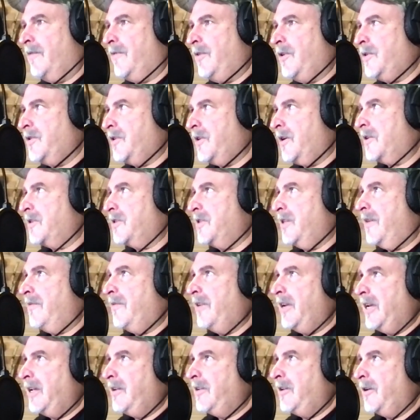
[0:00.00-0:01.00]
if you saw
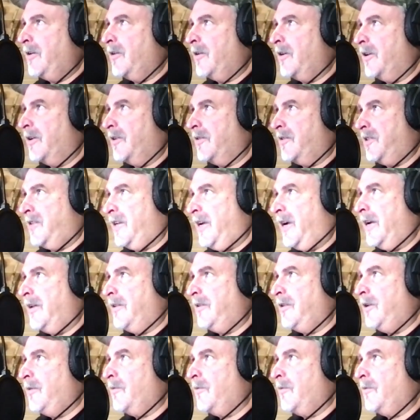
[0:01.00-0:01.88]
7-8 deer on a set,